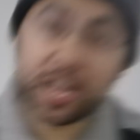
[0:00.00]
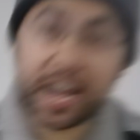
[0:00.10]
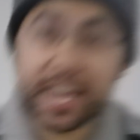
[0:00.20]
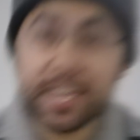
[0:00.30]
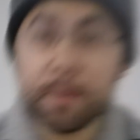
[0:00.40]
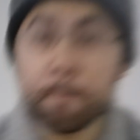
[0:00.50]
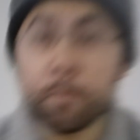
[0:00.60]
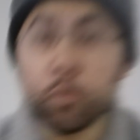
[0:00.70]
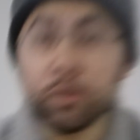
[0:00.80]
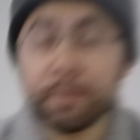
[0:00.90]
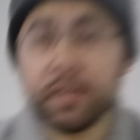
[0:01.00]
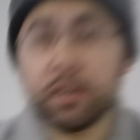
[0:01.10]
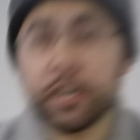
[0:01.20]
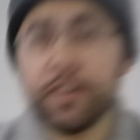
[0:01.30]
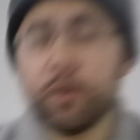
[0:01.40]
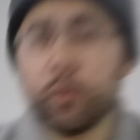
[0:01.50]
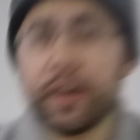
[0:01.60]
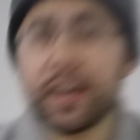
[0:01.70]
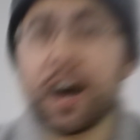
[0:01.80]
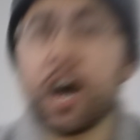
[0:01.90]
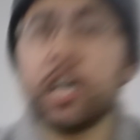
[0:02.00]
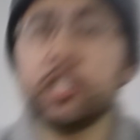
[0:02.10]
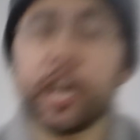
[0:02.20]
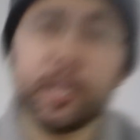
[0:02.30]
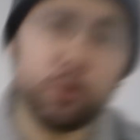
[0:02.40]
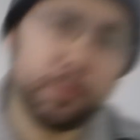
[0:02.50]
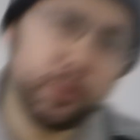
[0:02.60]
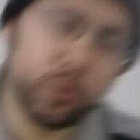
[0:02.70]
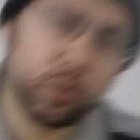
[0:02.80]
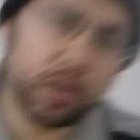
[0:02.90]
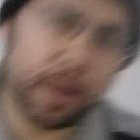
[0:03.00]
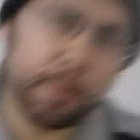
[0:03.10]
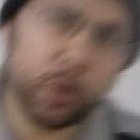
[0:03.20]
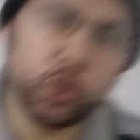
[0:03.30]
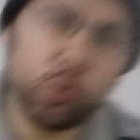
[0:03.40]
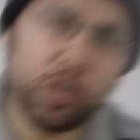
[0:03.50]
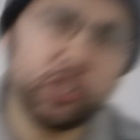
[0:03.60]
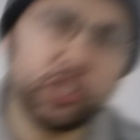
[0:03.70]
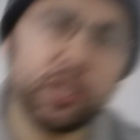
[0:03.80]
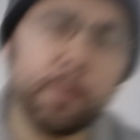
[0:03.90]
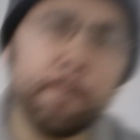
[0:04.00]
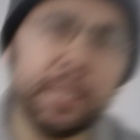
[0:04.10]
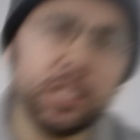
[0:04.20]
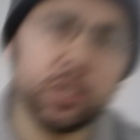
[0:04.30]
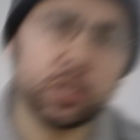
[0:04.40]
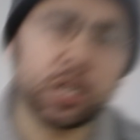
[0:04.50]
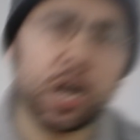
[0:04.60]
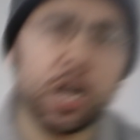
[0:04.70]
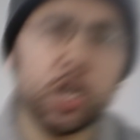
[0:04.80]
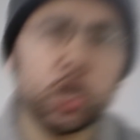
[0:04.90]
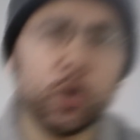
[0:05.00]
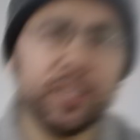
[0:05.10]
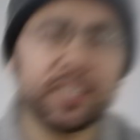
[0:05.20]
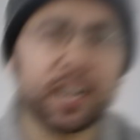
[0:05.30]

I will make a giveaway on AblePool, about two hundred million coins